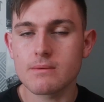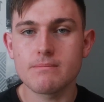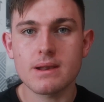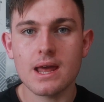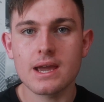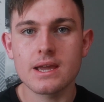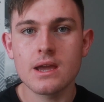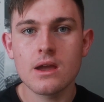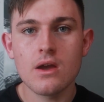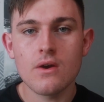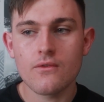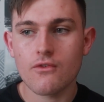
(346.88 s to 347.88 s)
can play
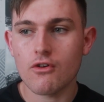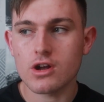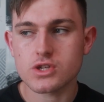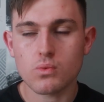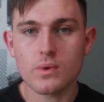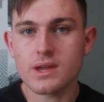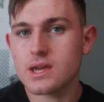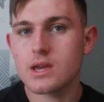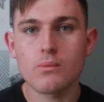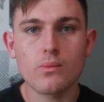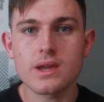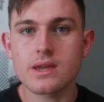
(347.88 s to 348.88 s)
for us week
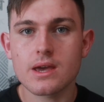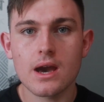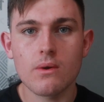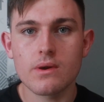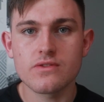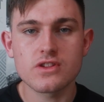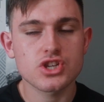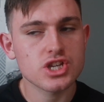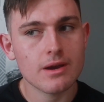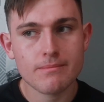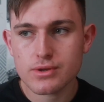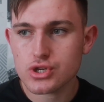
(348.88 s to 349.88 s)
in, week out in the
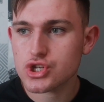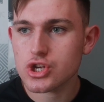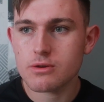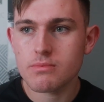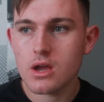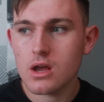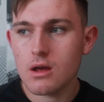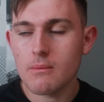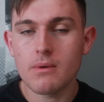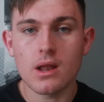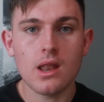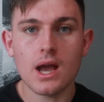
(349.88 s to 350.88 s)
championship.
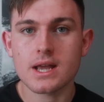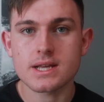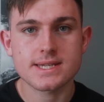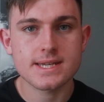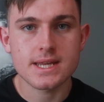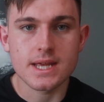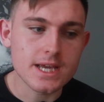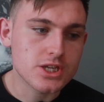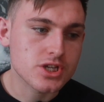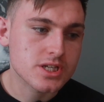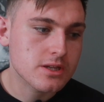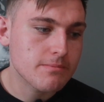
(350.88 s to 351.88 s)
But like I said, it
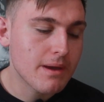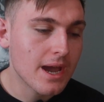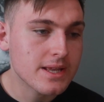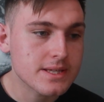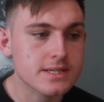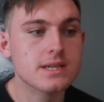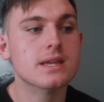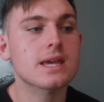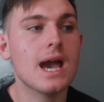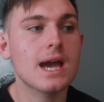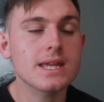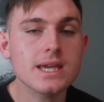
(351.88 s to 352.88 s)
just depends.
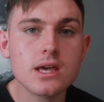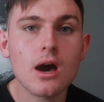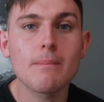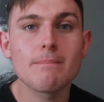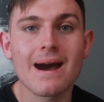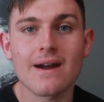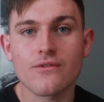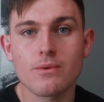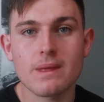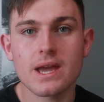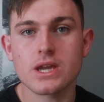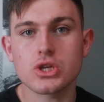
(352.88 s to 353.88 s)
Can he come back
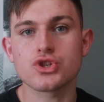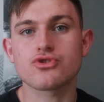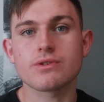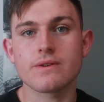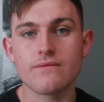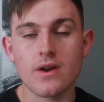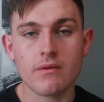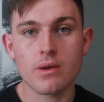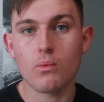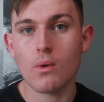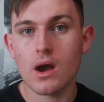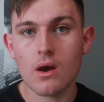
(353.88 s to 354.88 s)
from that injury very
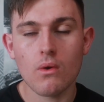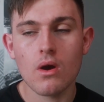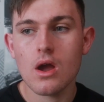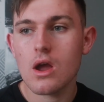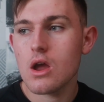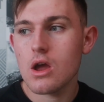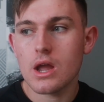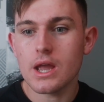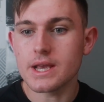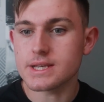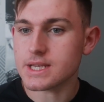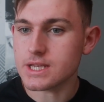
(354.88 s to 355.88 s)
well?
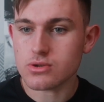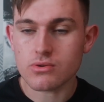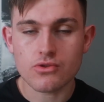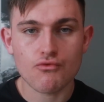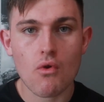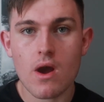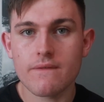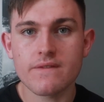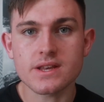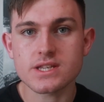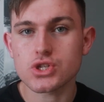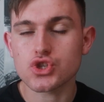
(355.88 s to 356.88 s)
Is he doing the right
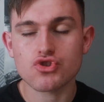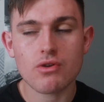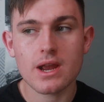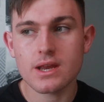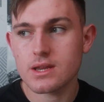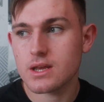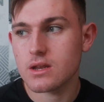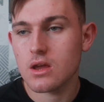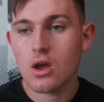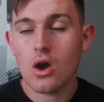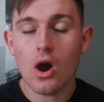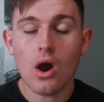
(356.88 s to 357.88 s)
things in
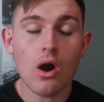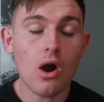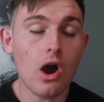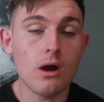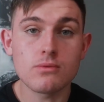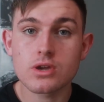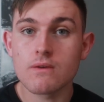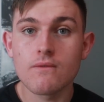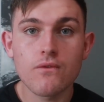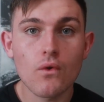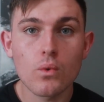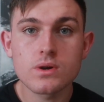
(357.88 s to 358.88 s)
training? I'm looking
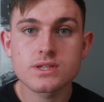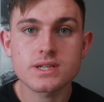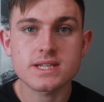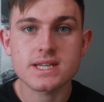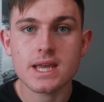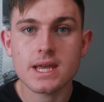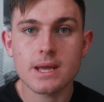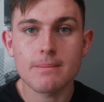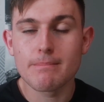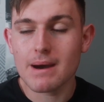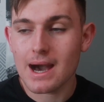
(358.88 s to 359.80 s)
forward to seeing him